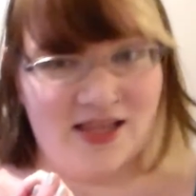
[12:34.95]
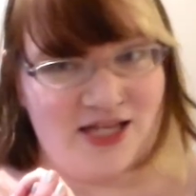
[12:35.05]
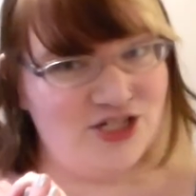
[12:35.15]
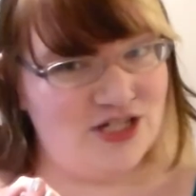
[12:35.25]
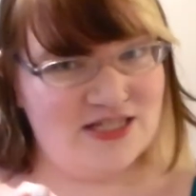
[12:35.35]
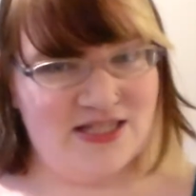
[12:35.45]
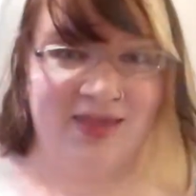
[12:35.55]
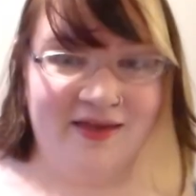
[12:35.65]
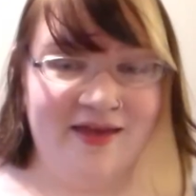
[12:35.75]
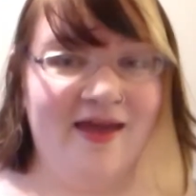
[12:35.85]
delicious.
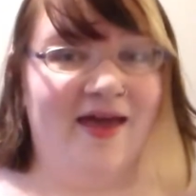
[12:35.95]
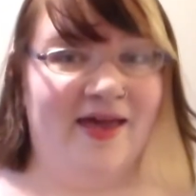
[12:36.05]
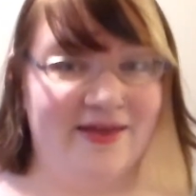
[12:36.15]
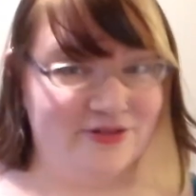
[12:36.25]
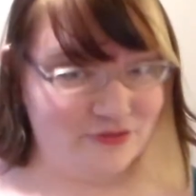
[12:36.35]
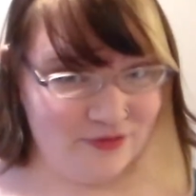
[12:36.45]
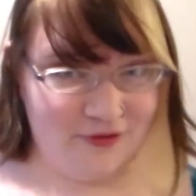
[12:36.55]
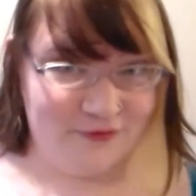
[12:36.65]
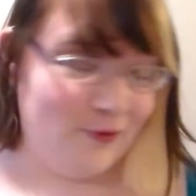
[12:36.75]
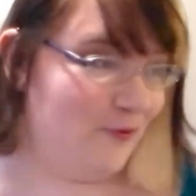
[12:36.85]
And
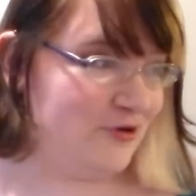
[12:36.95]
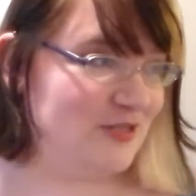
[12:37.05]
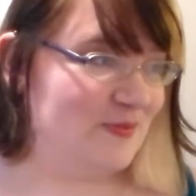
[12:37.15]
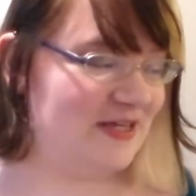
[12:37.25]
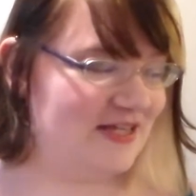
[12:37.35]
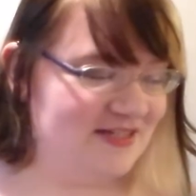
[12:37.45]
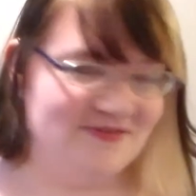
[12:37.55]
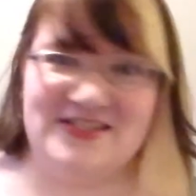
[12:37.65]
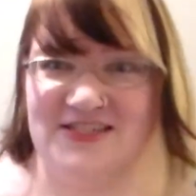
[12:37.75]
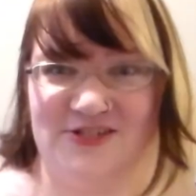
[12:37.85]
of course, because
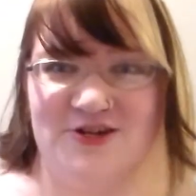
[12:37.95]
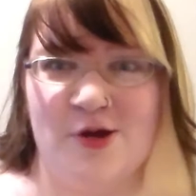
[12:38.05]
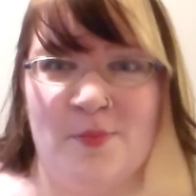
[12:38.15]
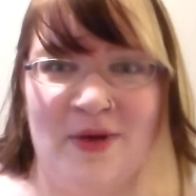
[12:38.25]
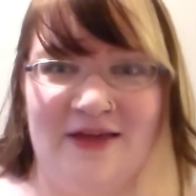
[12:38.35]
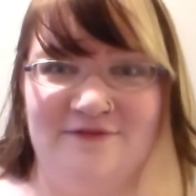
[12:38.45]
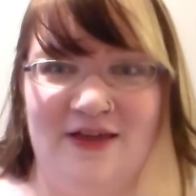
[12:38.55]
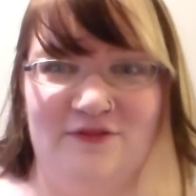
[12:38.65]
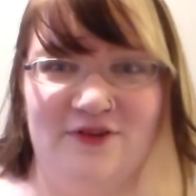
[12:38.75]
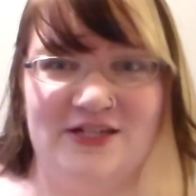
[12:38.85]
of Easter, my
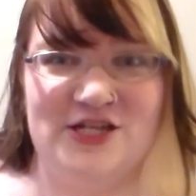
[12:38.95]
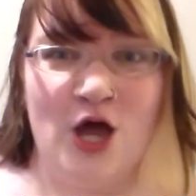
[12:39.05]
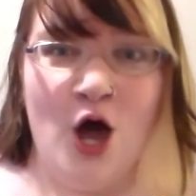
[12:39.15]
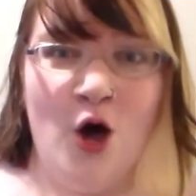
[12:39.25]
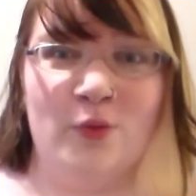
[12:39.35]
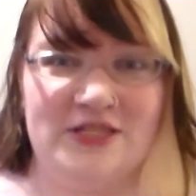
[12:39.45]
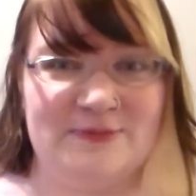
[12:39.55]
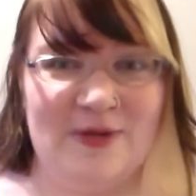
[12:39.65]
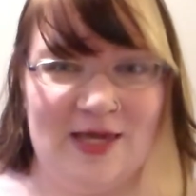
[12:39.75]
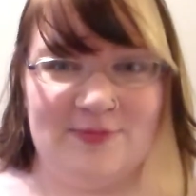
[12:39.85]
favorite
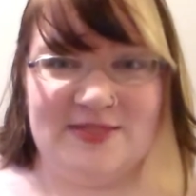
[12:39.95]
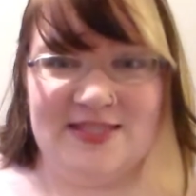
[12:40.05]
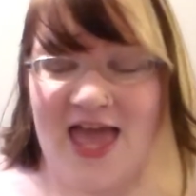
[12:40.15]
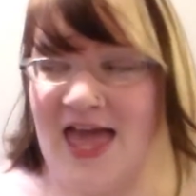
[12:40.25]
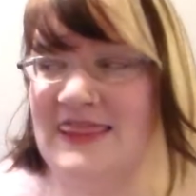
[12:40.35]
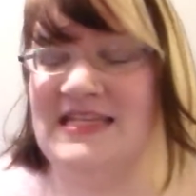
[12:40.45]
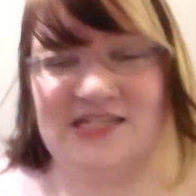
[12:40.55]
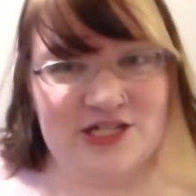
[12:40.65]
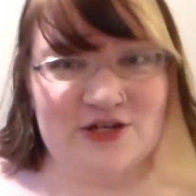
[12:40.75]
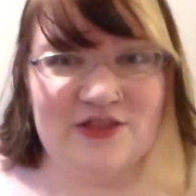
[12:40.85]
was Peeps, and
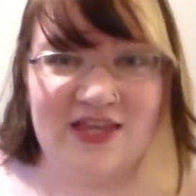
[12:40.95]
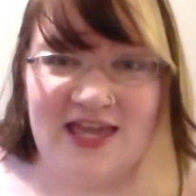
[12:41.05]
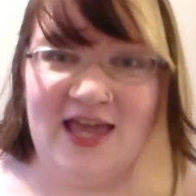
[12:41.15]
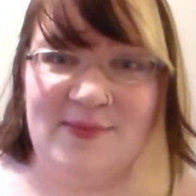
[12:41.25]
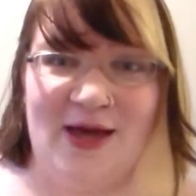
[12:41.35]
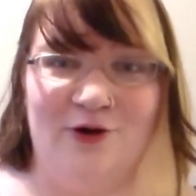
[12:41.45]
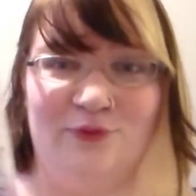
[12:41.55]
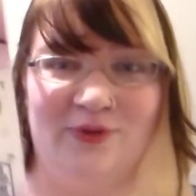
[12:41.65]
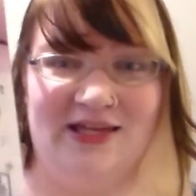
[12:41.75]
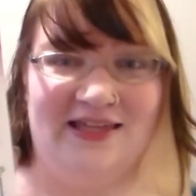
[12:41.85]
this year they came
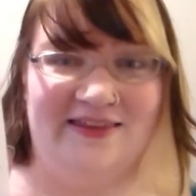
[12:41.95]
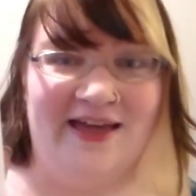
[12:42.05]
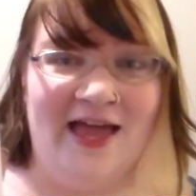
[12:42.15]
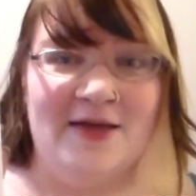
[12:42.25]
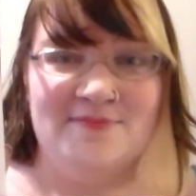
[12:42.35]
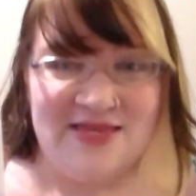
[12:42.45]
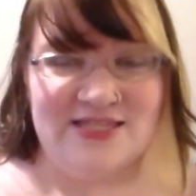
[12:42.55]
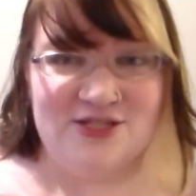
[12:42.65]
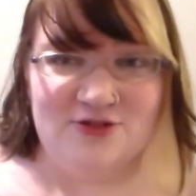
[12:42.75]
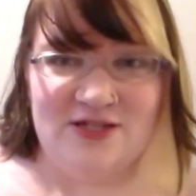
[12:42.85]
out with
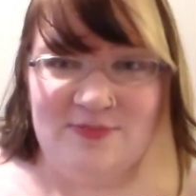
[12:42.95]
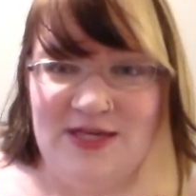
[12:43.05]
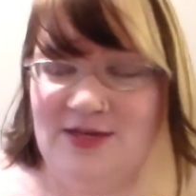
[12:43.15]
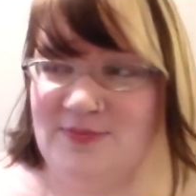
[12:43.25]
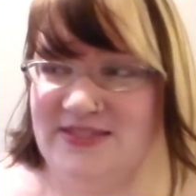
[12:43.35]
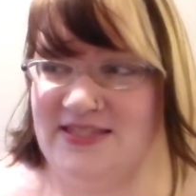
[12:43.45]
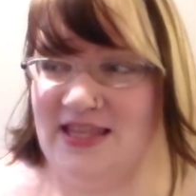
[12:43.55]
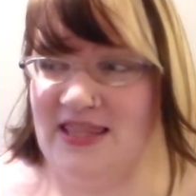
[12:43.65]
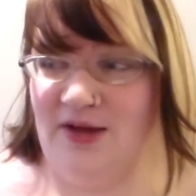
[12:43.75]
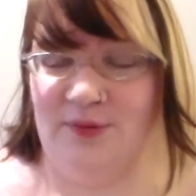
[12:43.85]
Mystery Peeps.
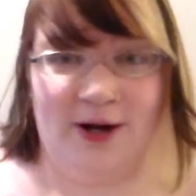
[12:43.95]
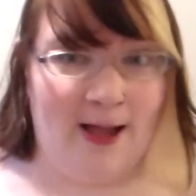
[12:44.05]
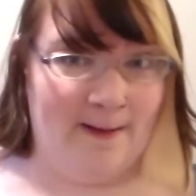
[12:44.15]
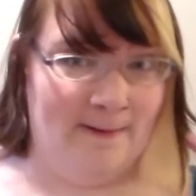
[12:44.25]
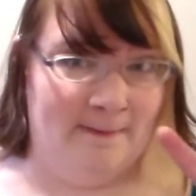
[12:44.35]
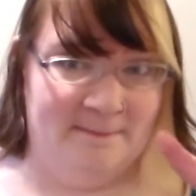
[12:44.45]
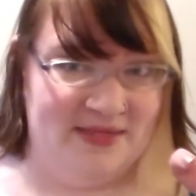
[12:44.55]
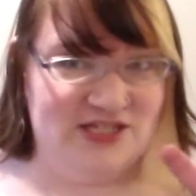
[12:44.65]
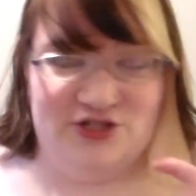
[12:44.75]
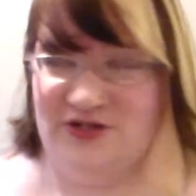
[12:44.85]
They were a
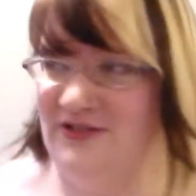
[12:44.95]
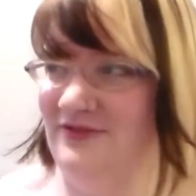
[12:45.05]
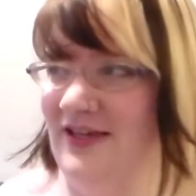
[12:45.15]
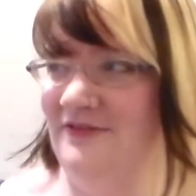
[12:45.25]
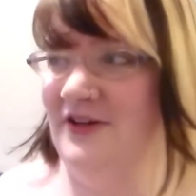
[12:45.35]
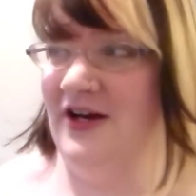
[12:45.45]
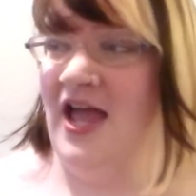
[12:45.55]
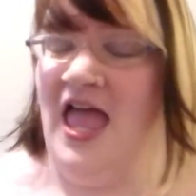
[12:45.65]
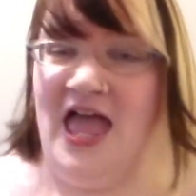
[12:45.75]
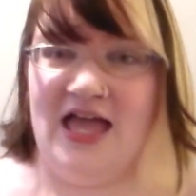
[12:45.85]
mystery flavor,
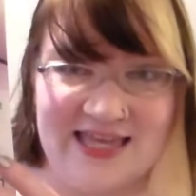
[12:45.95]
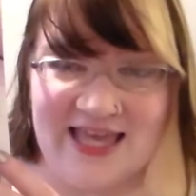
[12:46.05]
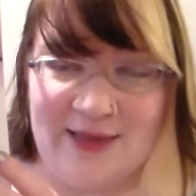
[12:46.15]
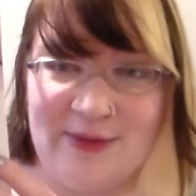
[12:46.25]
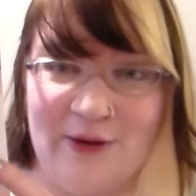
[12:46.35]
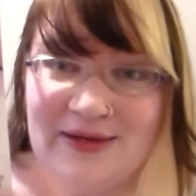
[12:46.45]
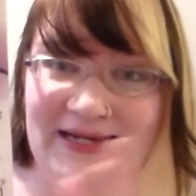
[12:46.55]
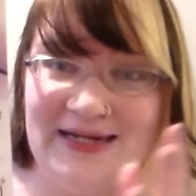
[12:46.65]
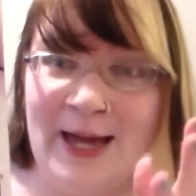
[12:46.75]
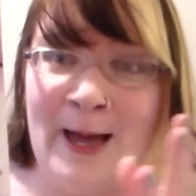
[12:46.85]
and they came out
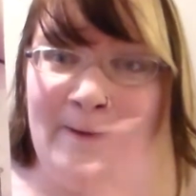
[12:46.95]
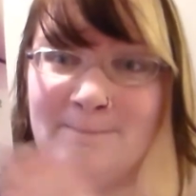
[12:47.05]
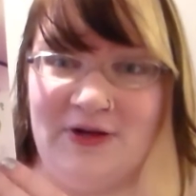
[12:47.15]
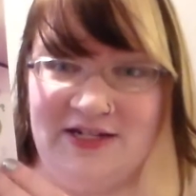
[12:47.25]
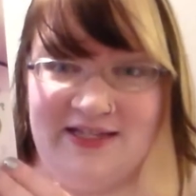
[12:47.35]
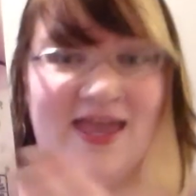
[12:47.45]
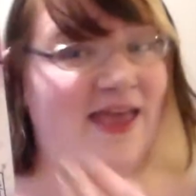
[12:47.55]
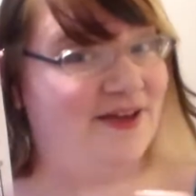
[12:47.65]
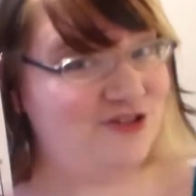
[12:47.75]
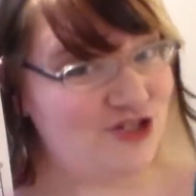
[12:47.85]
in bunny
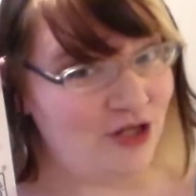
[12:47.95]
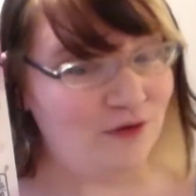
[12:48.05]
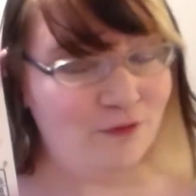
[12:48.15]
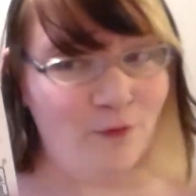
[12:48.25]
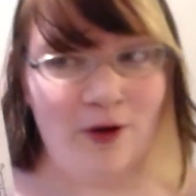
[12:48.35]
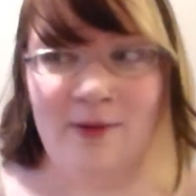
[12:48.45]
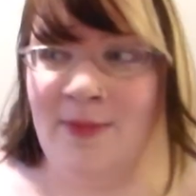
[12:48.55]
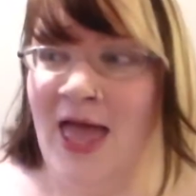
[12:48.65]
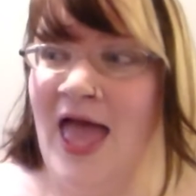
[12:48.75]
and chick form,